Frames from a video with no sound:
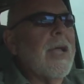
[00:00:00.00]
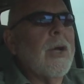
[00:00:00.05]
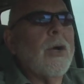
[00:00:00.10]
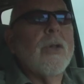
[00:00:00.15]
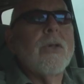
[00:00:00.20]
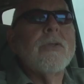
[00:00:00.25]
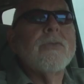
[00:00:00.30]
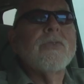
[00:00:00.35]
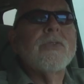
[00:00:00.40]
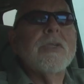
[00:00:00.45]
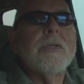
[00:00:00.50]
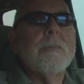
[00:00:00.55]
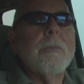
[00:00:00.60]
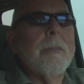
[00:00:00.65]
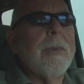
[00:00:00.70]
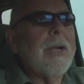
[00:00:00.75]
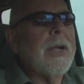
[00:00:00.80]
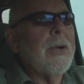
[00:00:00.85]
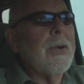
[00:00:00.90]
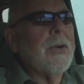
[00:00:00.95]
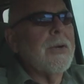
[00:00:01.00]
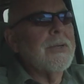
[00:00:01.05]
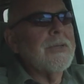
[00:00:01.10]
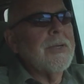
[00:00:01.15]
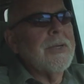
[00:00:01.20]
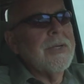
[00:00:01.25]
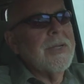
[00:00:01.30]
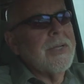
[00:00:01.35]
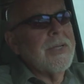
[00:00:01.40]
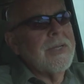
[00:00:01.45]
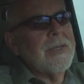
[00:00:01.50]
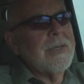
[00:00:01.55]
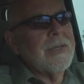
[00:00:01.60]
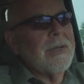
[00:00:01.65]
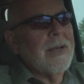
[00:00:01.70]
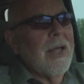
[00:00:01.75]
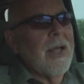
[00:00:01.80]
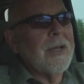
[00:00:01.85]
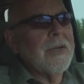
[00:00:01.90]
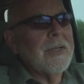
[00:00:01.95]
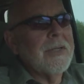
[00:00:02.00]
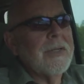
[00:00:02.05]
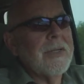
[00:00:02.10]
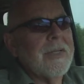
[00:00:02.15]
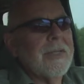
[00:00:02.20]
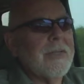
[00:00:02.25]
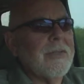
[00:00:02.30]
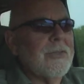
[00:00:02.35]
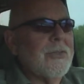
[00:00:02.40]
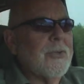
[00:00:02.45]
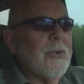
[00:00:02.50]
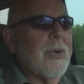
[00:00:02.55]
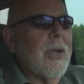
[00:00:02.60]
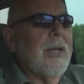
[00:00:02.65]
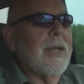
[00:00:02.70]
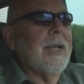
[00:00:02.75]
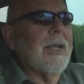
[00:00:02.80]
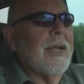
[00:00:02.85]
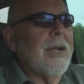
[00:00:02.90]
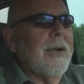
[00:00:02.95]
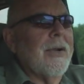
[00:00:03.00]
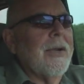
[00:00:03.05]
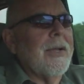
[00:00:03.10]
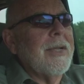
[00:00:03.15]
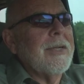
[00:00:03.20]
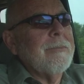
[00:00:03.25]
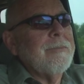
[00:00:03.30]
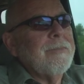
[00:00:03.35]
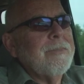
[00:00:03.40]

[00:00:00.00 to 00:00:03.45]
ales and beer in London and the surrounding area.